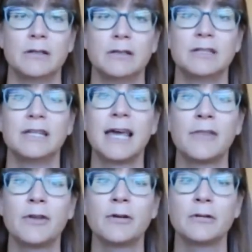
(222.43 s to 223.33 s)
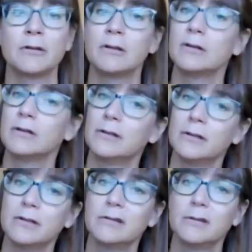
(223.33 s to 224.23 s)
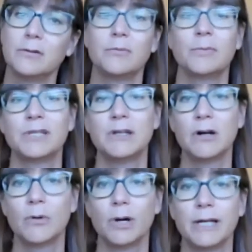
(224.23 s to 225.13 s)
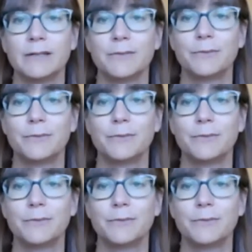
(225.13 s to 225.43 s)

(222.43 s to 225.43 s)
Together, but not quite.